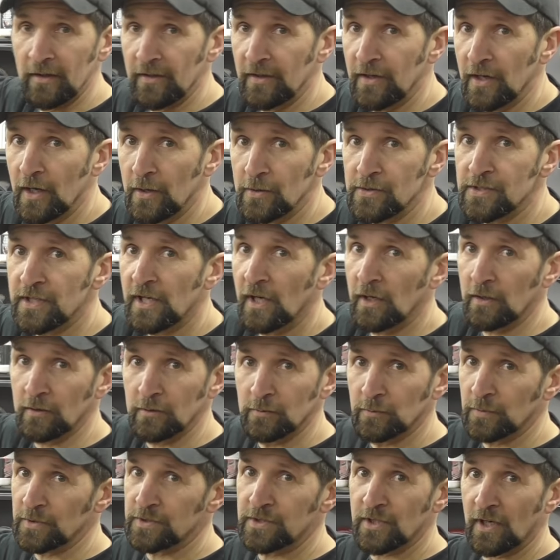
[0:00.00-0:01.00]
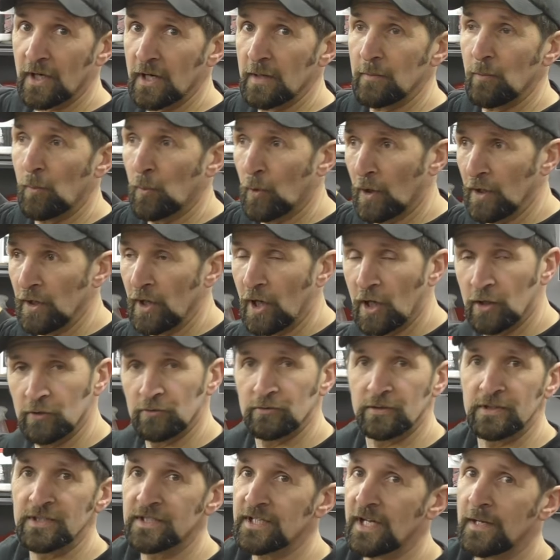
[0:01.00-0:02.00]
like the nose cone, which I'm
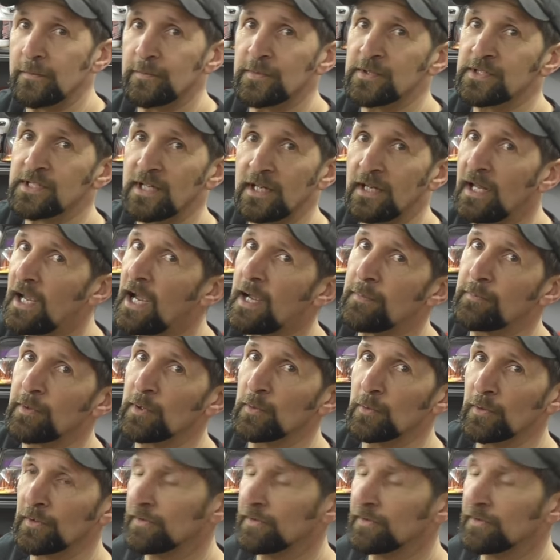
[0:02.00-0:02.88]
110% happy